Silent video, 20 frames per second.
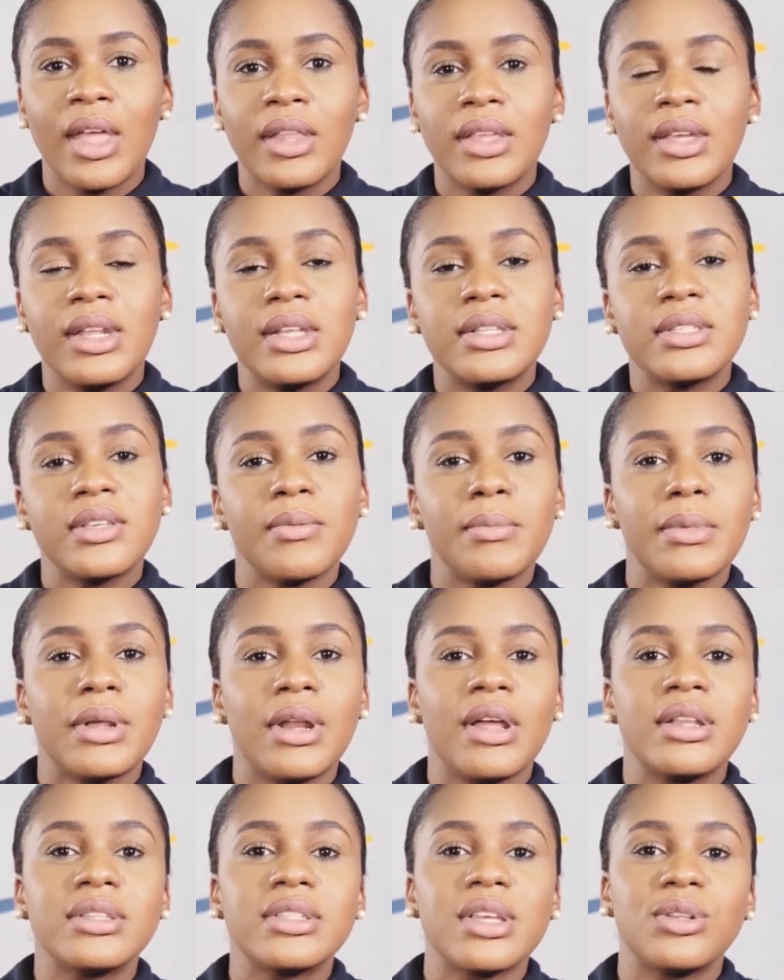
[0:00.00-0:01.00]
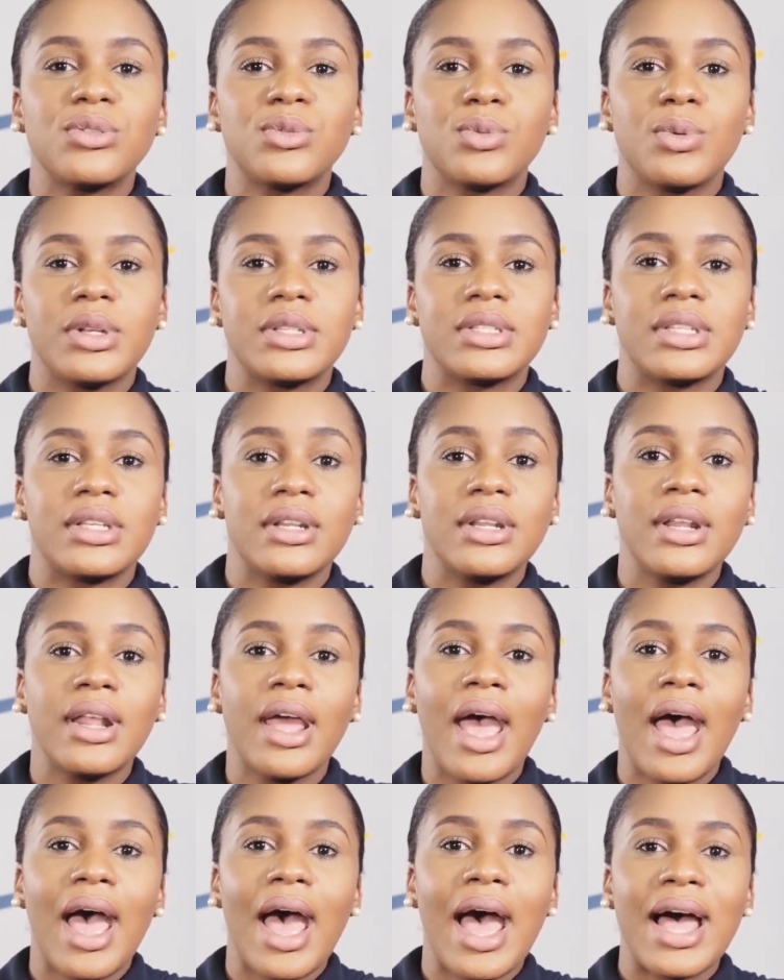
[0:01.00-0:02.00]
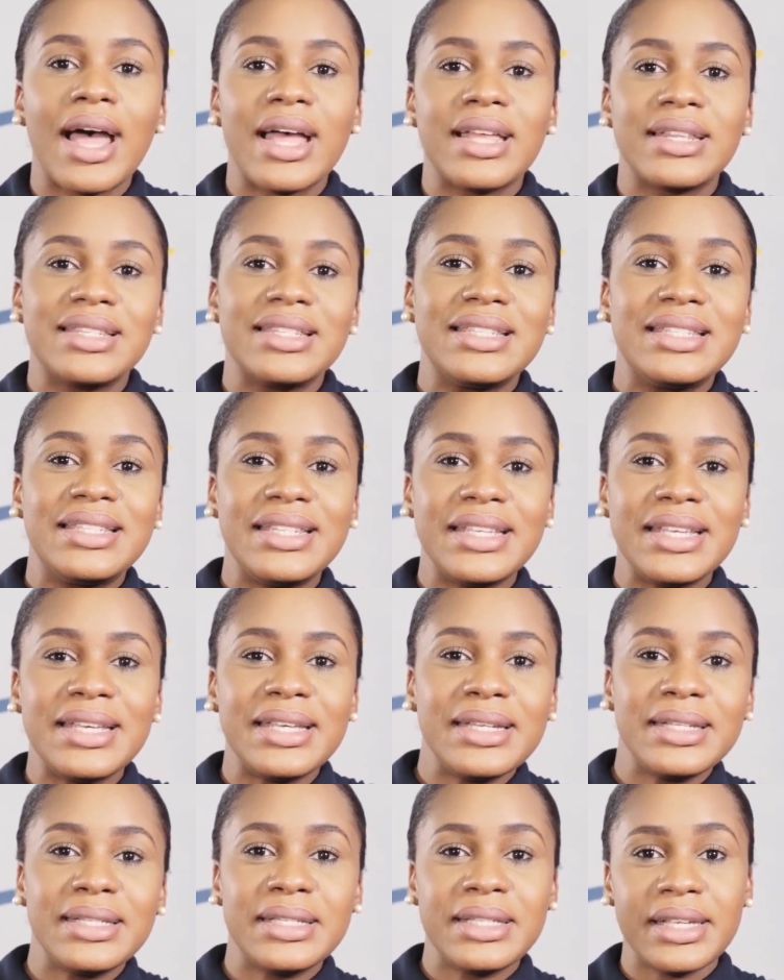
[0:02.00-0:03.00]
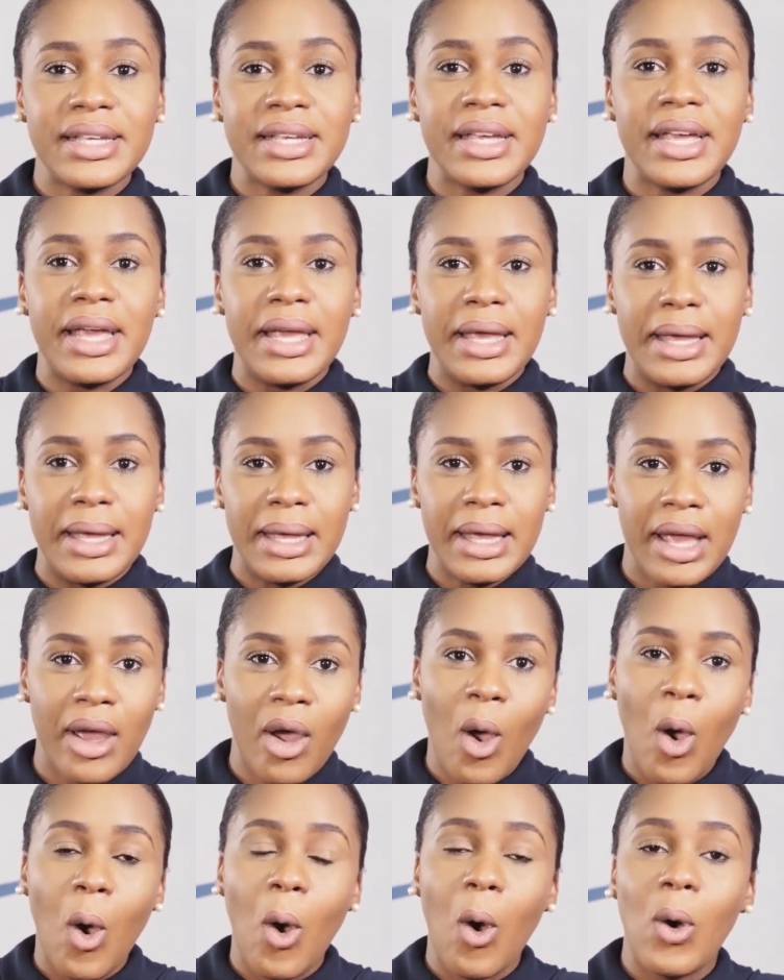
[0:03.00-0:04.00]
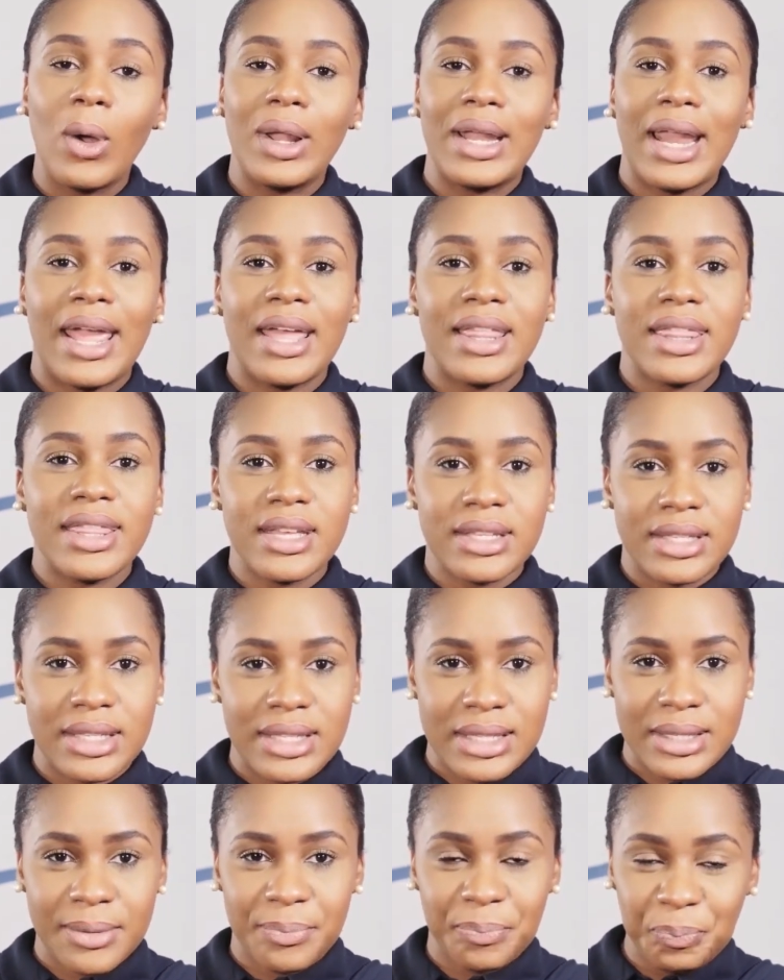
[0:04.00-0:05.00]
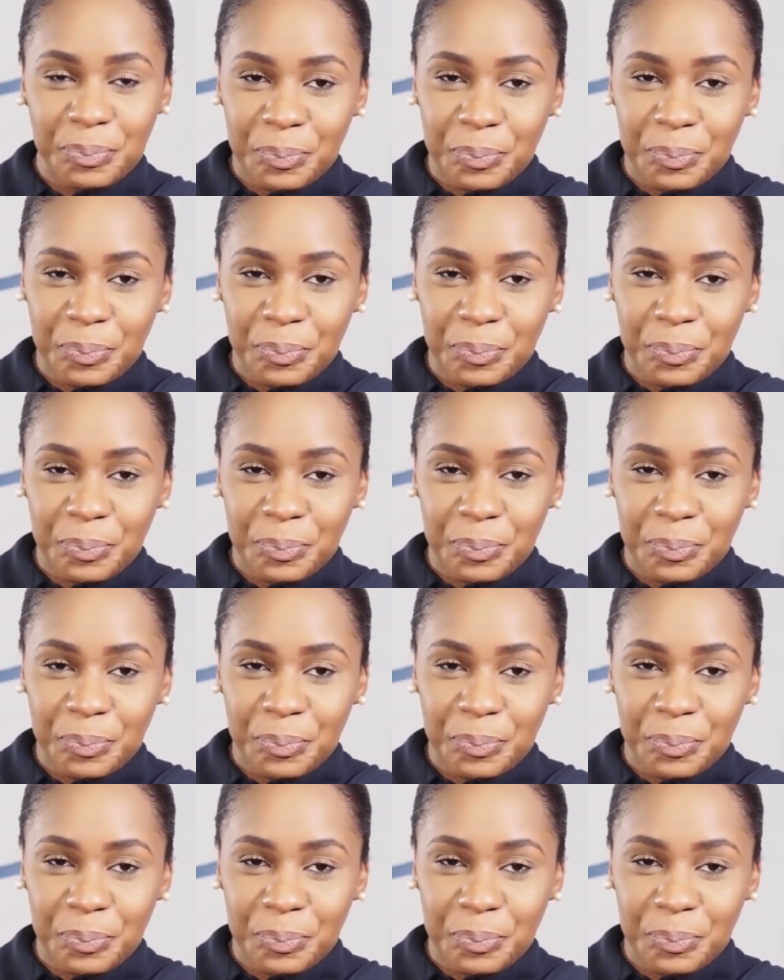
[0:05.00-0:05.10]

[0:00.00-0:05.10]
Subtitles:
The determinant is written as DETA, or like this.